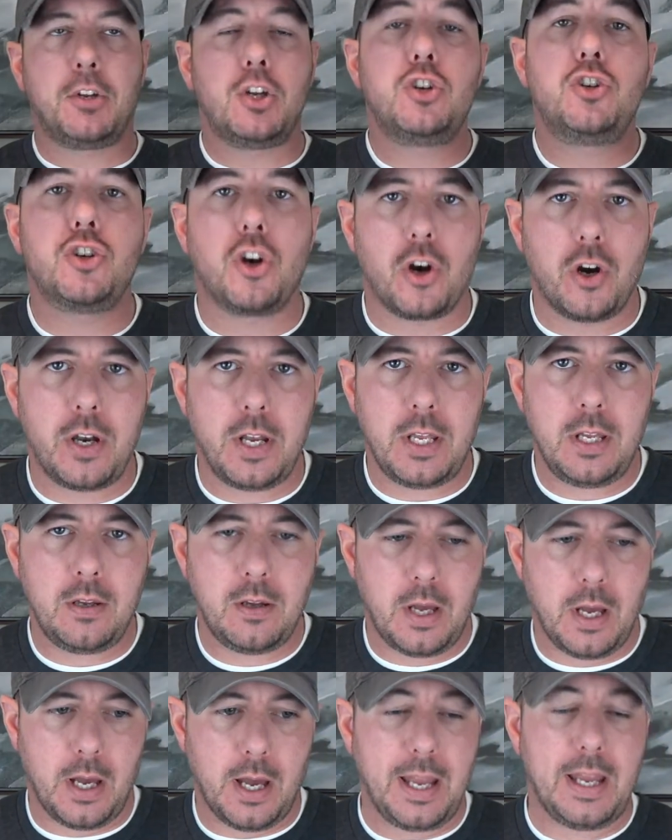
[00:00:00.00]
journey,
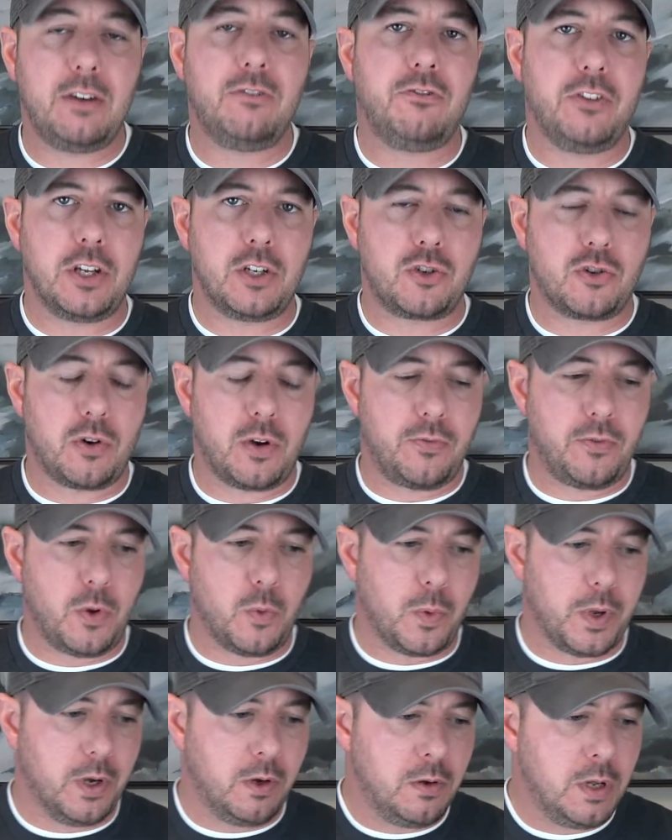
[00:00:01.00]
adventure, if you
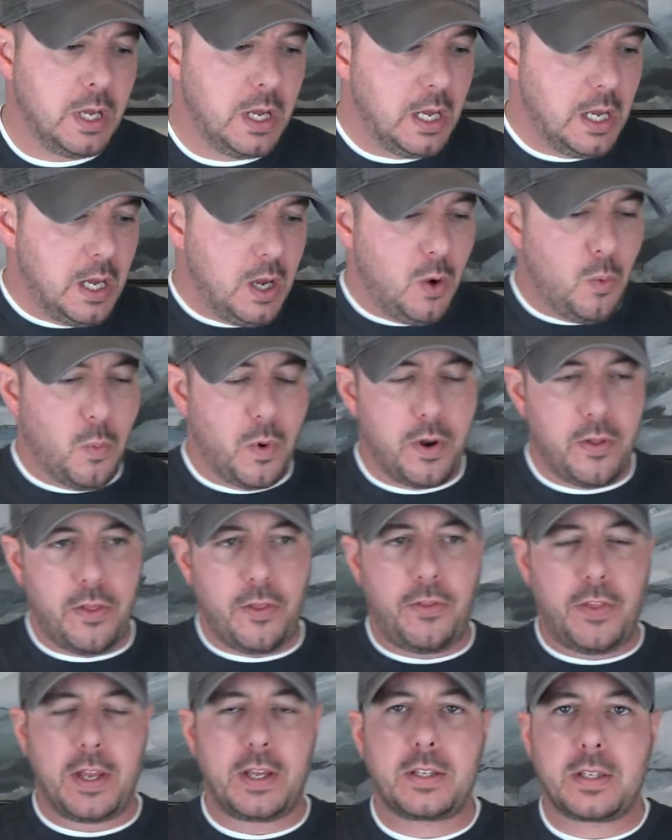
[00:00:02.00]
will, one of
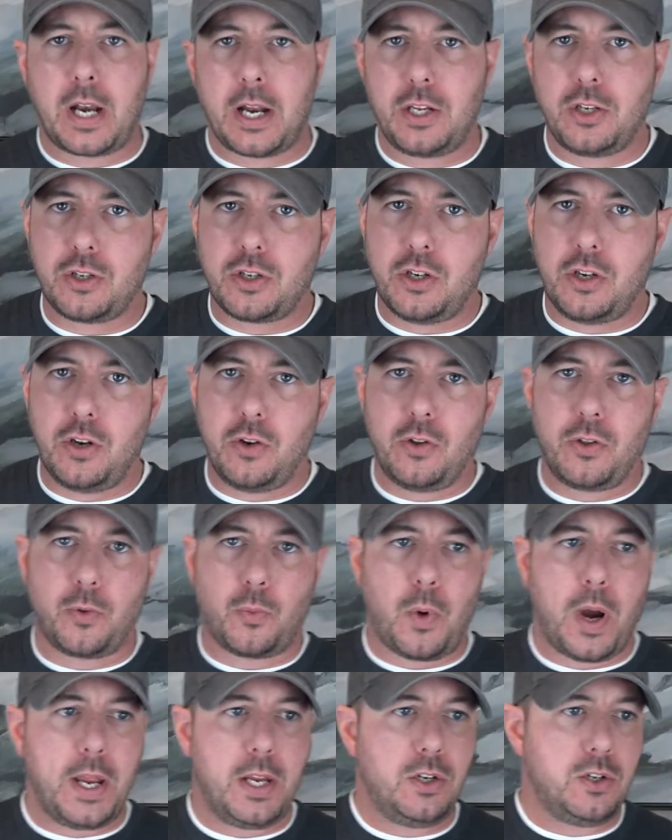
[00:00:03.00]
the things that I used to do at the
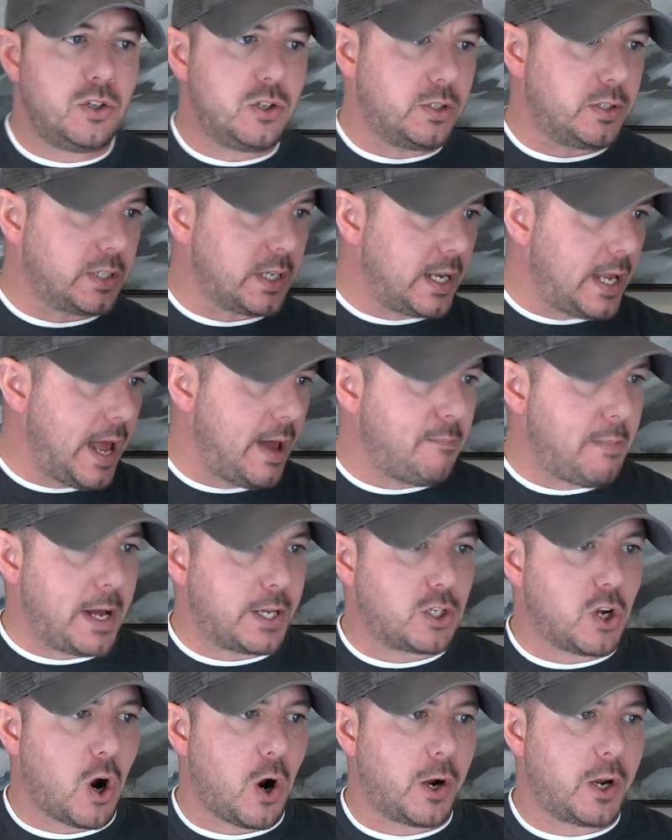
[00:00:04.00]
range is I'd have my
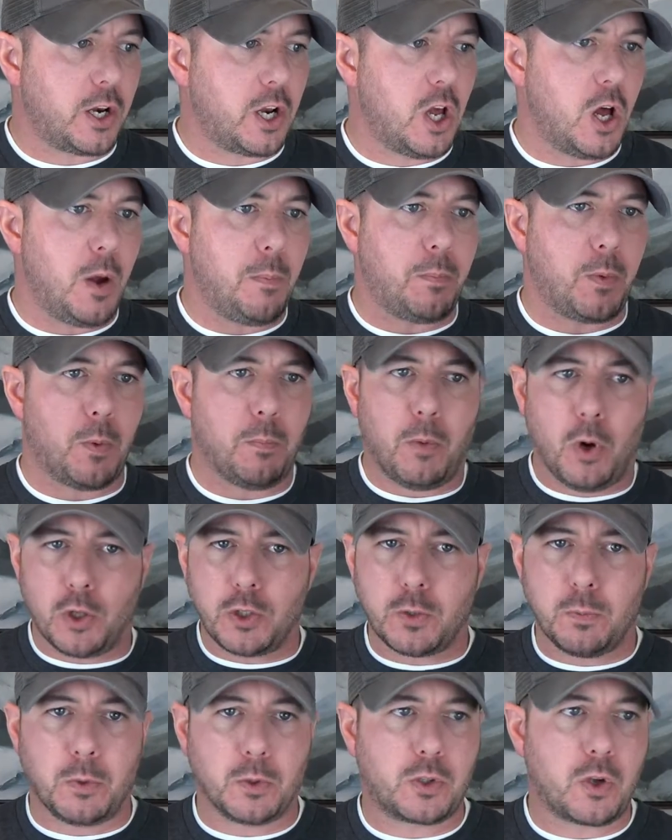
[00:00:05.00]
target up or
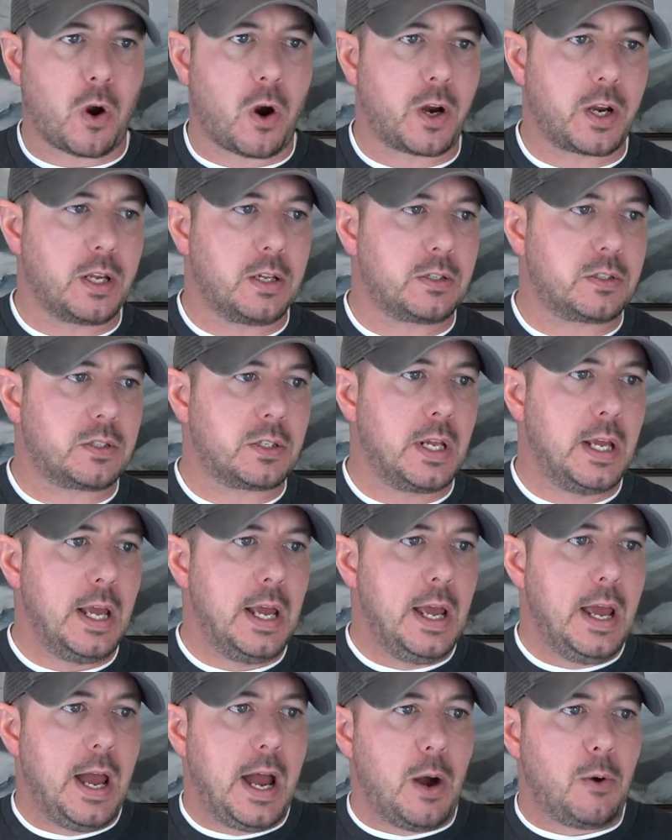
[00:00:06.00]
multiple targets.
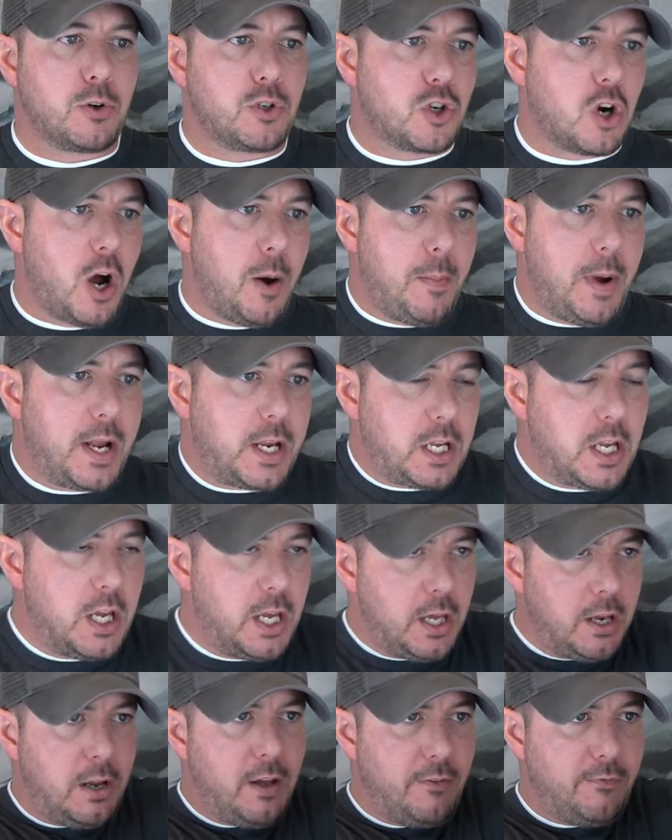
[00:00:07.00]
I would draw my
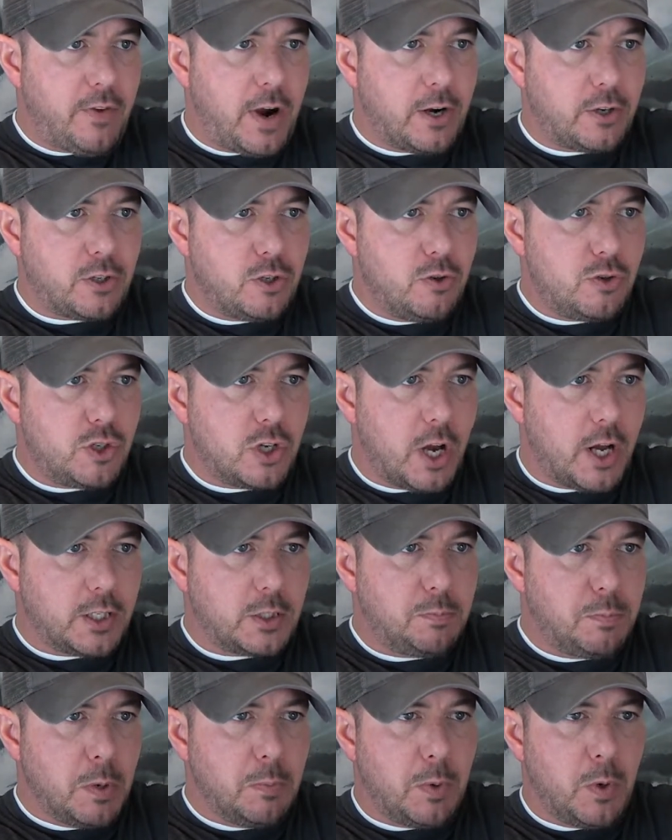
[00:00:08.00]
gun, fire two
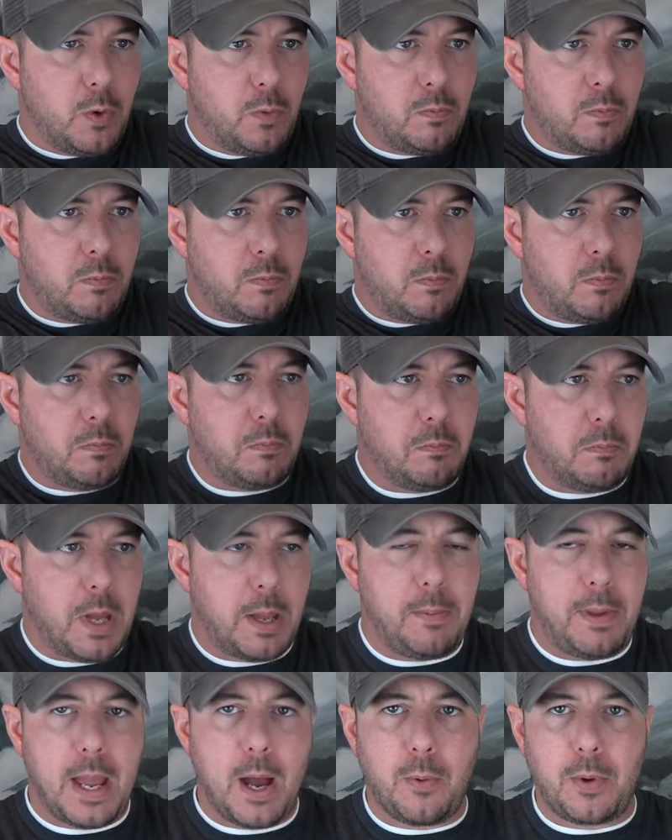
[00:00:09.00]
shots, boom, boom.
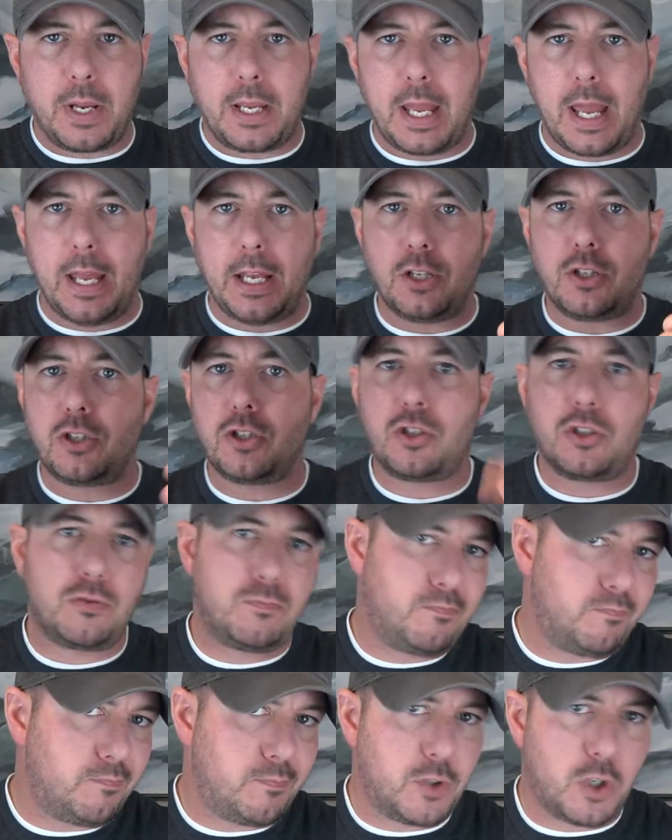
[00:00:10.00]
Maybe I would engage
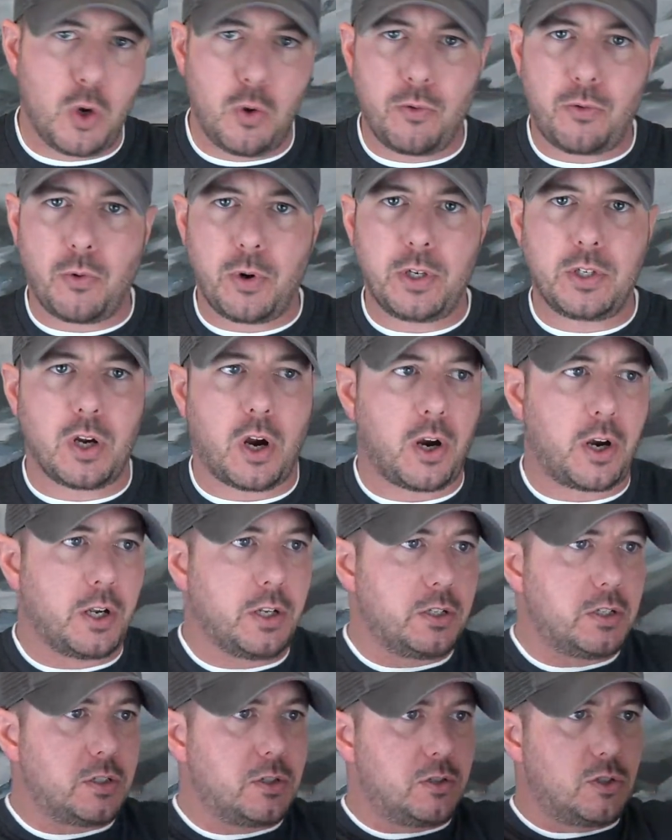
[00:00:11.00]
two or three
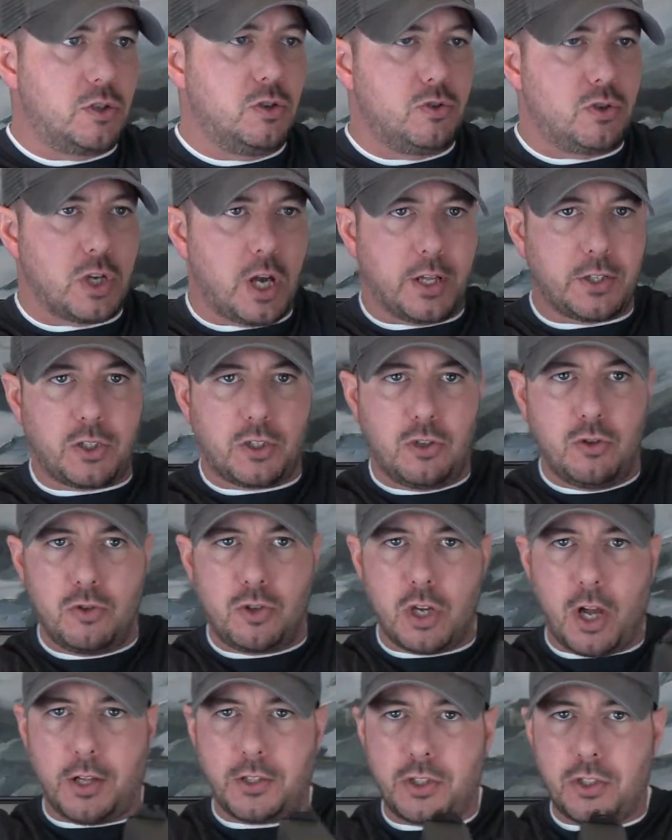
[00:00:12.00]
targets. Two shots, two
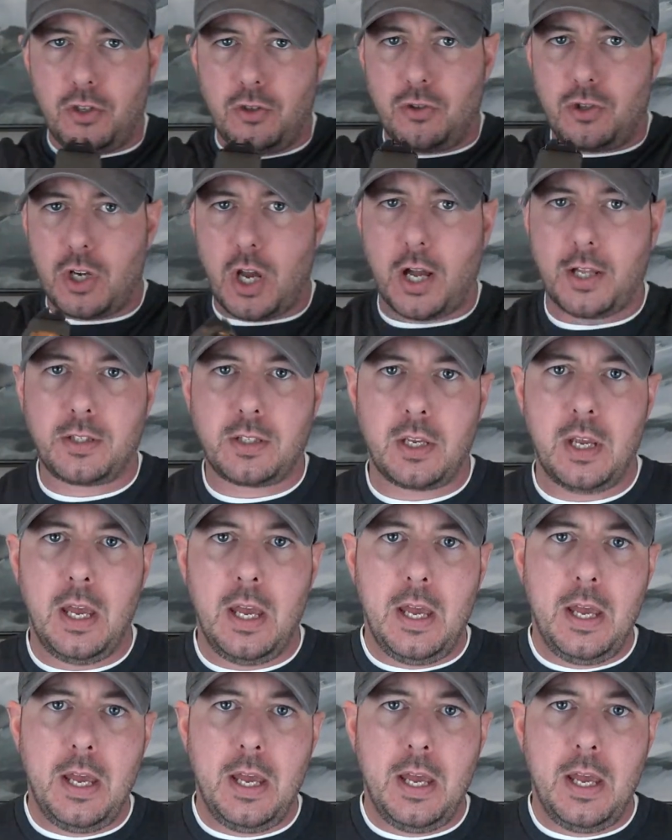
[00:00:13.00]
shots, two shots,